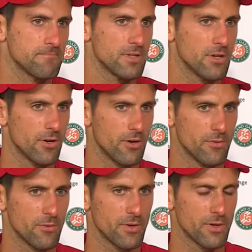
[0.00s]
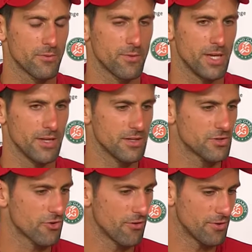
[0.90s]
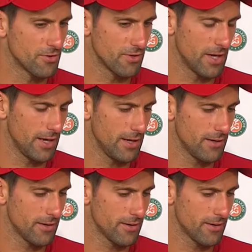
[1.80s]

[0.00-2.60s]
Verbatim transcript: you know, winning this trophy today